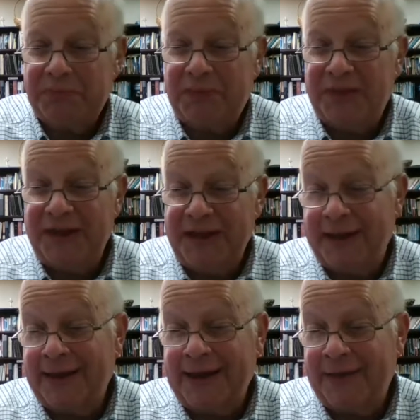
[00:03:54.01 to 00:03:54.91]

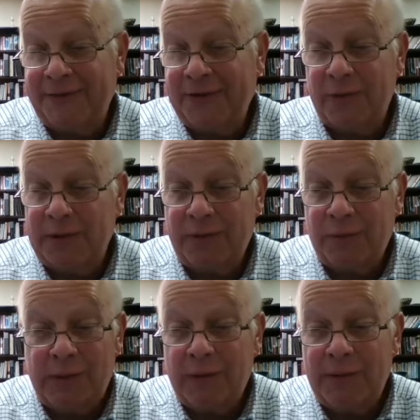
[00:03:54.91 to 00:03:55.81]
thing out there
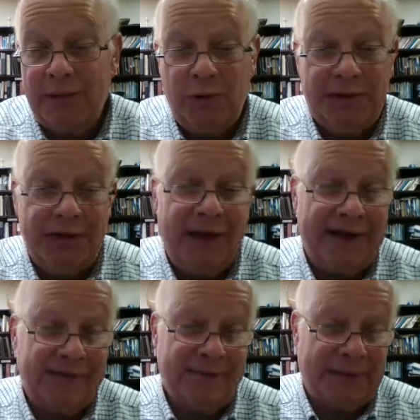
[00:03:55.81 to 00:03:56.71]
where we would not
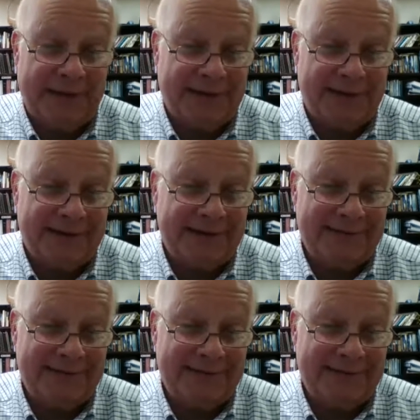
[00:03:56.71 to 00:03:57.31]
have planted it.